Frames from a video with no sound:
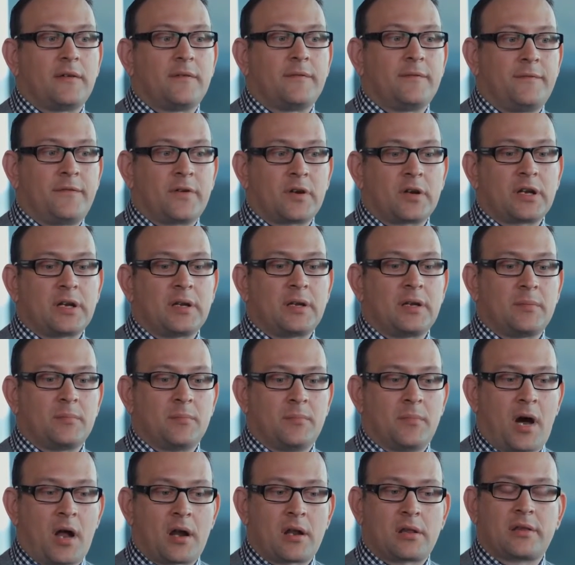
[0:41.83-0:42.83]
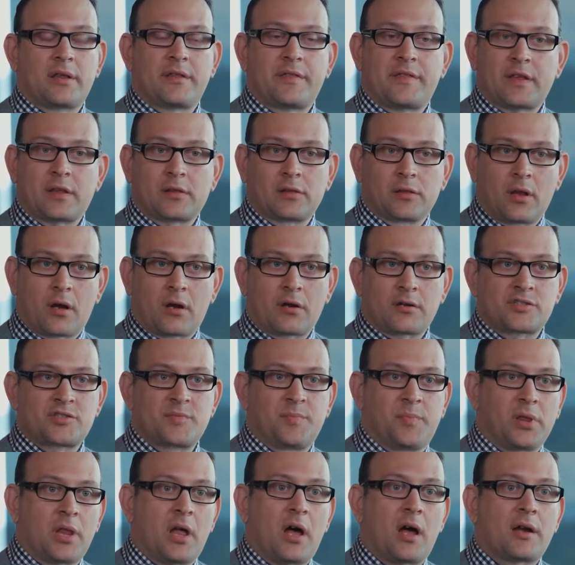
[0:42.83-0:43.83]
very monolithic
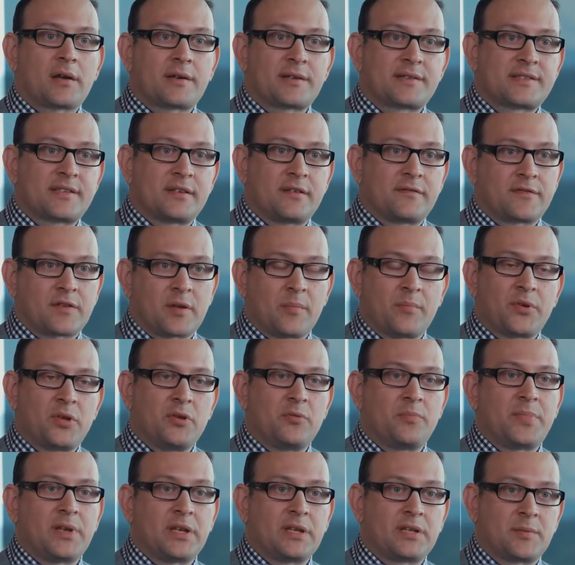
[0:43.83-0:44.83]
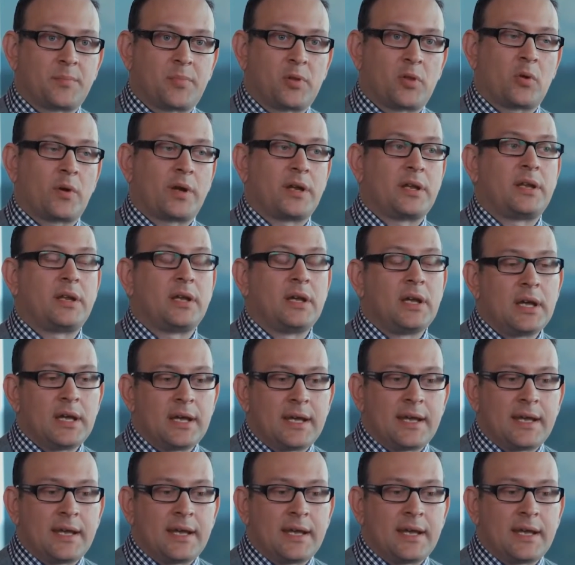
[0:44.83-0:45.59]
large blocks of compute being deployed.